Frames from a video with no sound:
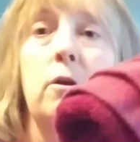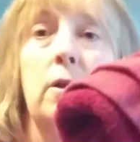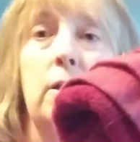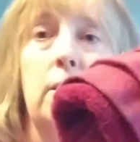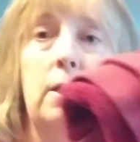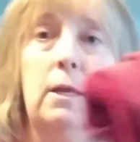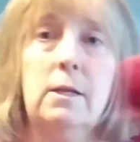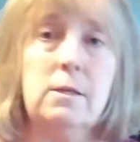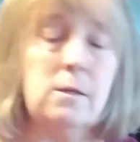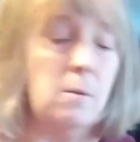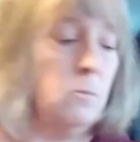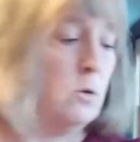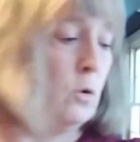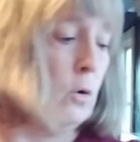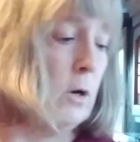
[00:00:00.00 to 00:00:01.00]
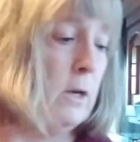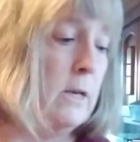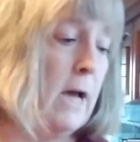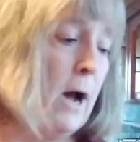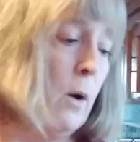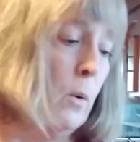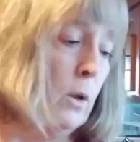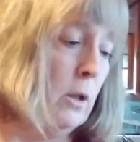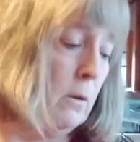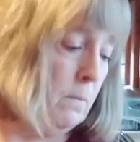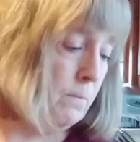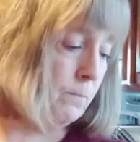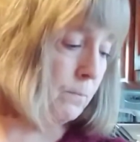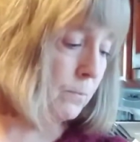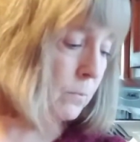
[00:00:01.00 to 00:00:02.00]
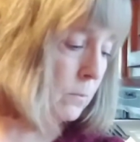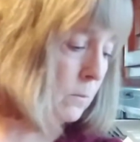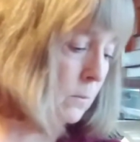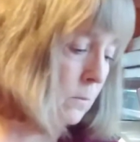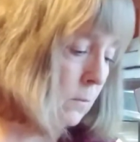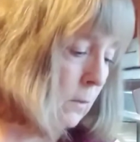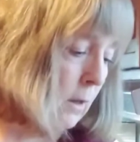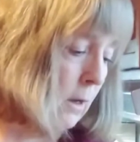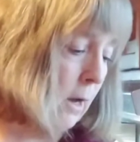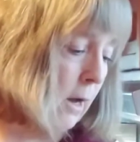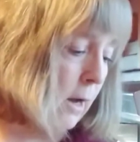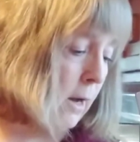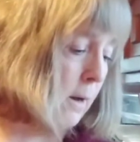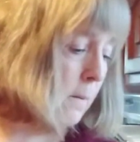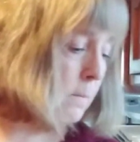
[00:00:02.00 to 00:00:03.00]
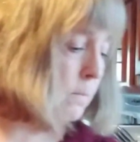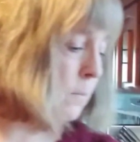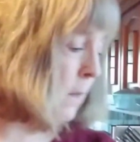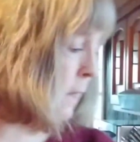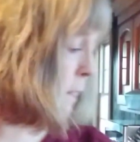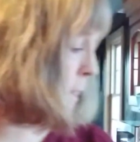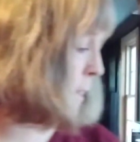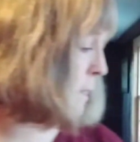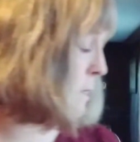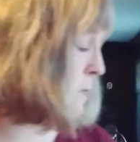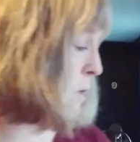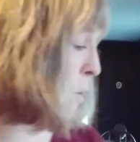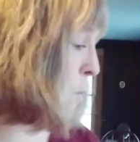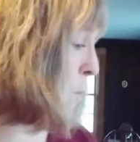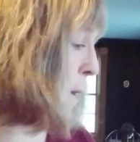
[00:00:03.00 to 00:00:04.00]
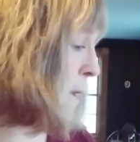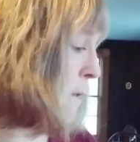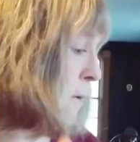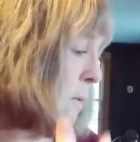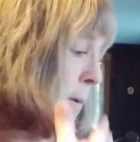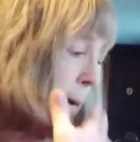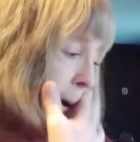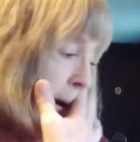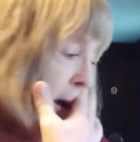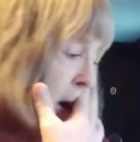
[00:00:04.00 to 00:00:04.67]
going to need some sort of towel. So when you get